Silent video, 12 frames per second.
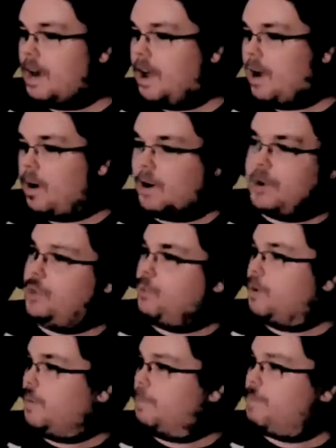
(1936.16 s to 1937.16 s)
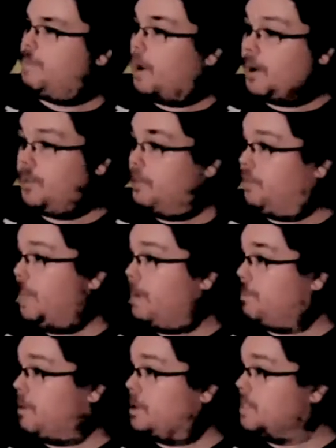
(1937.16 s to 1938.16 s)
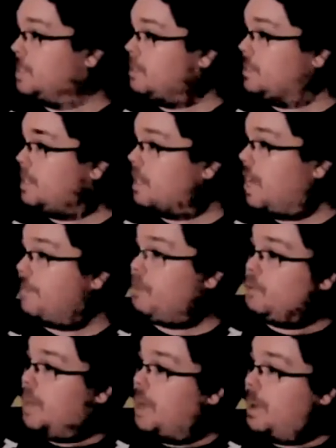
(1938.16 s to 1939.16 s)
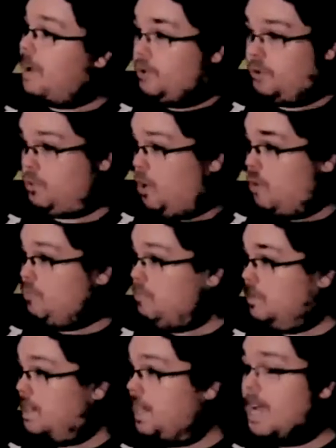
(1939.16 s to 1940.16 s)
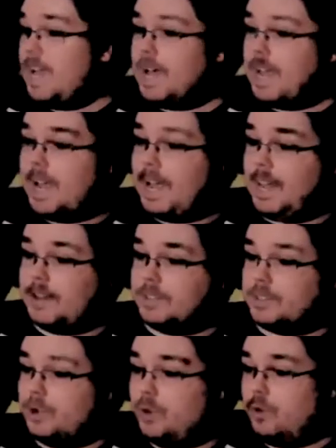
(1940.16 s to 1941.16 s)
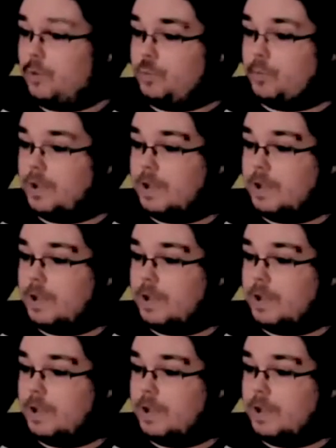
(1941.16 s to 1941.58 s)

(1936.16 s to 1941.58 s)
are you a, are you the same person? Have you not have you grown? And so